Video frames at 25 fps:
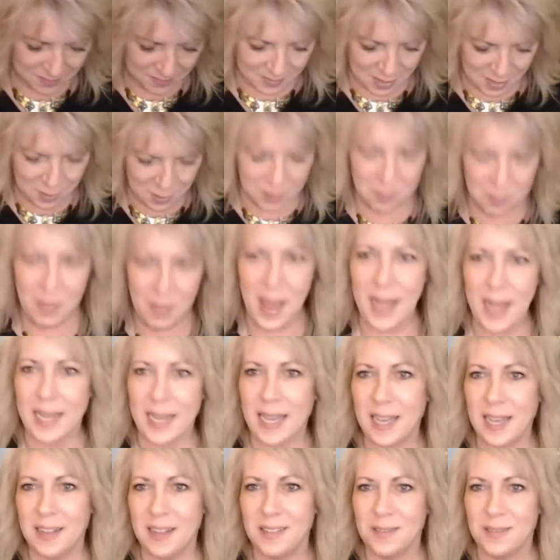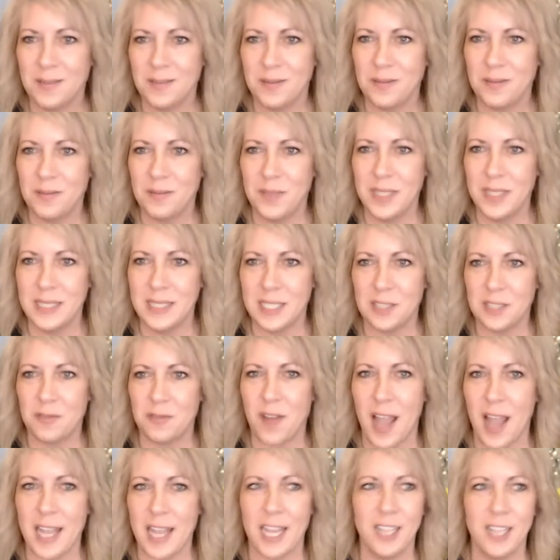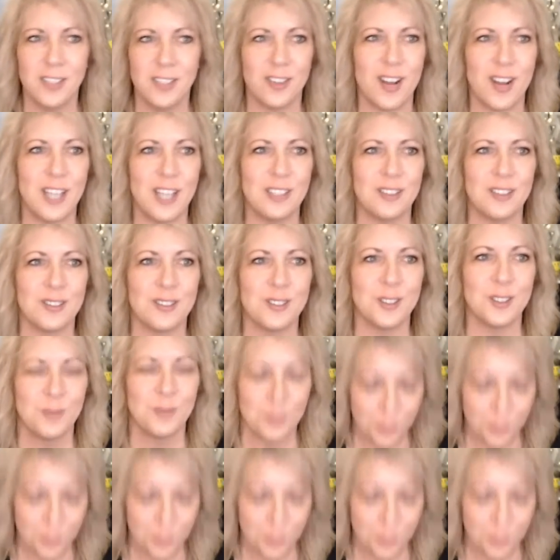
There's Becky, Vintage Viking Treasures.